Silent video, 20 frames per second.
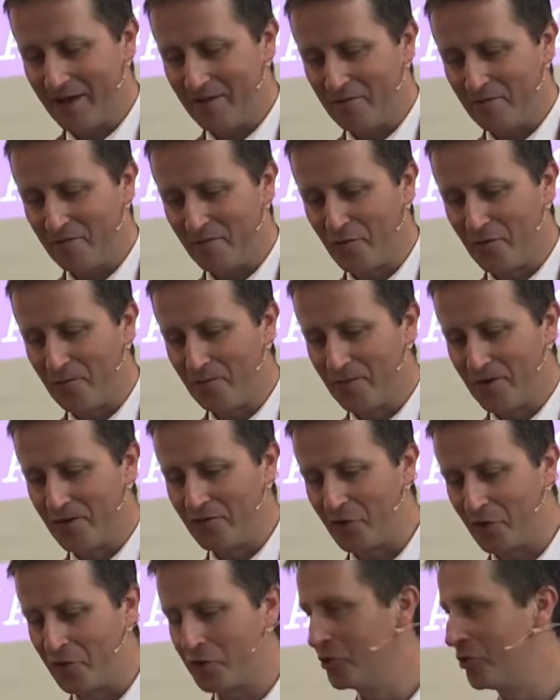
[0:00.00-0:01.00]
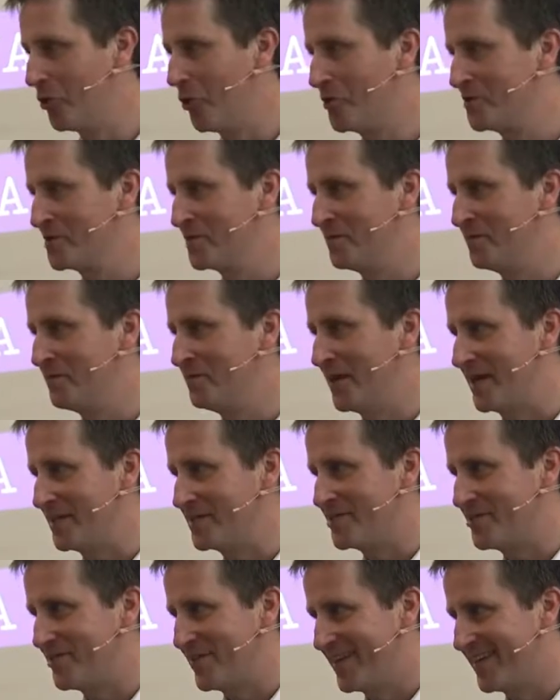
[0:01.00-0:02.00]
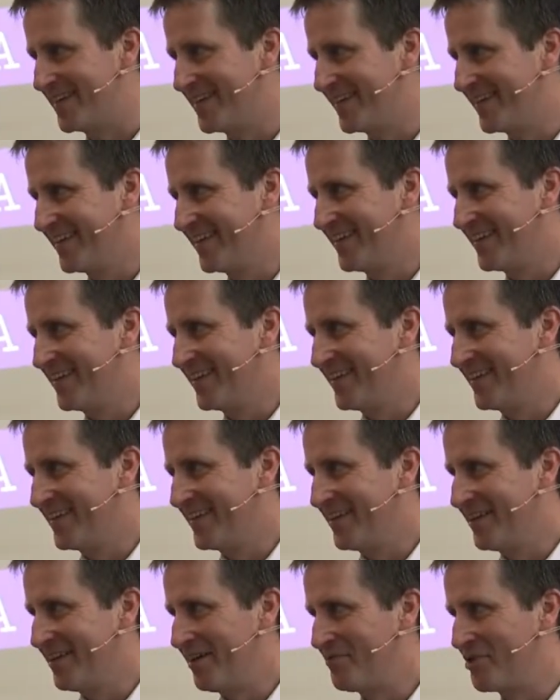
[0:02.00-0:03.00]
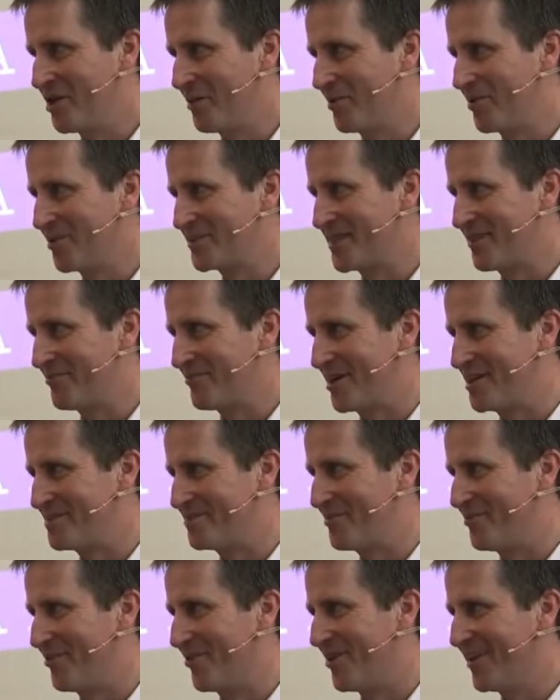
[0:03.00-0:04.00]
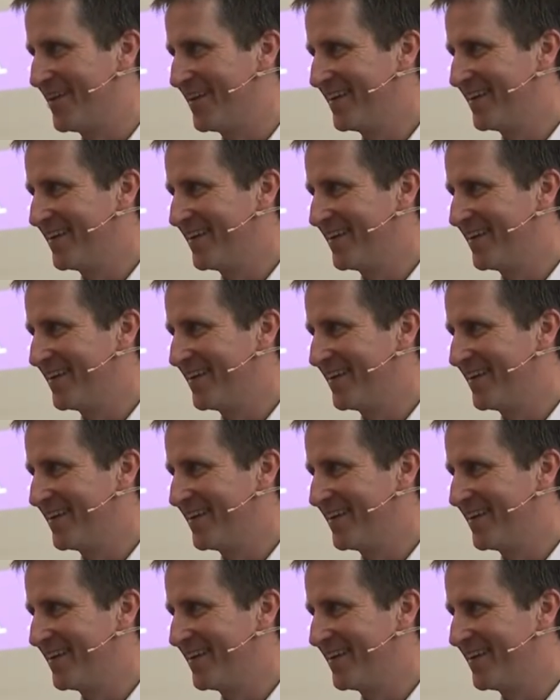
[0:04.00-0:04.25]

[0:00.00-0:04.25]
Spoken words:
from the claws of victory. Have you come across that phrase before?